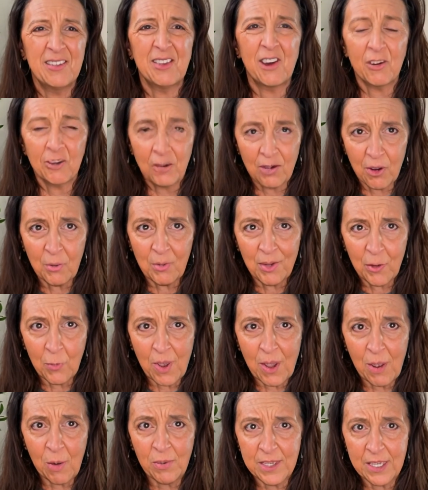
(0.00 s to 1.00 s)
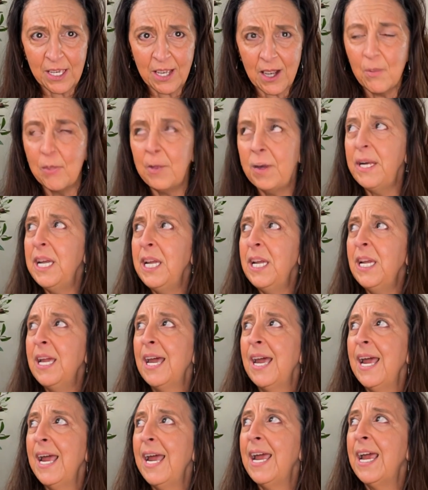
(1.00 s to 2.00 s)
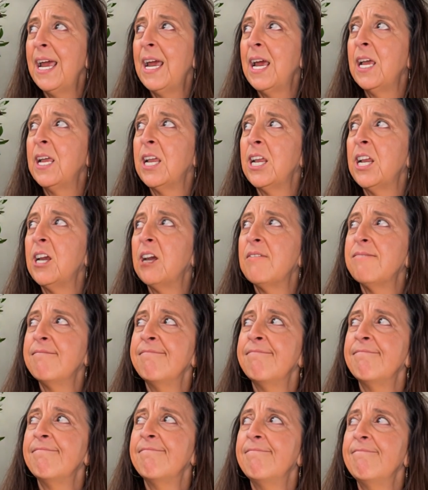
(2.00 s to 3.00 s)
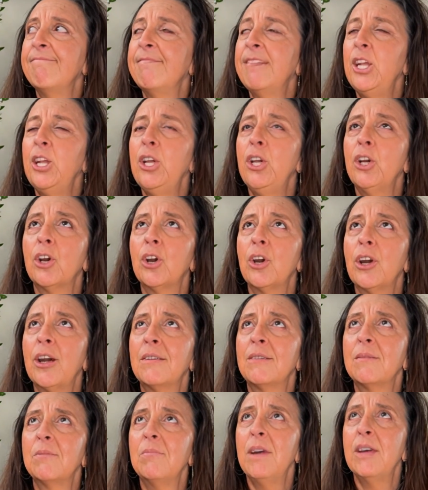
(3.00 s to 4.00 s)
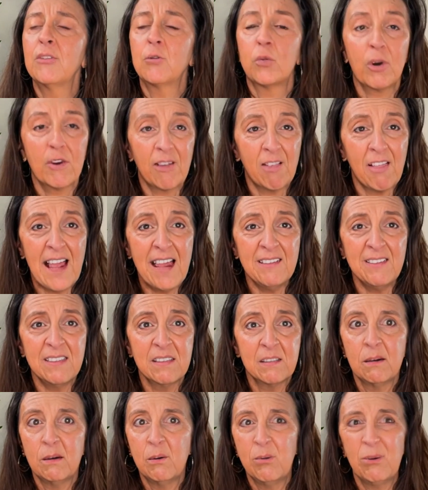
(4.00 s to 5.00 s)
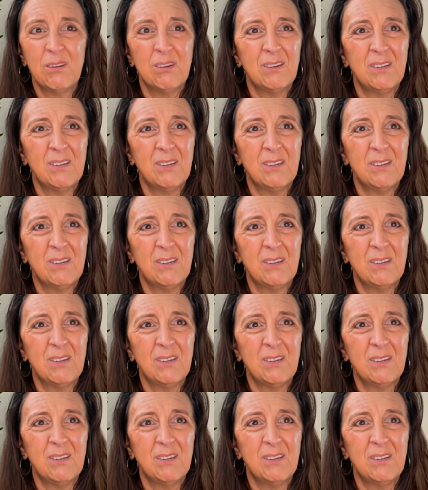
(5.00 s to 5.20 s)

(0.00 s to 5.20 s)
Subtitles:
aren't going well with the company and it's worth less, well,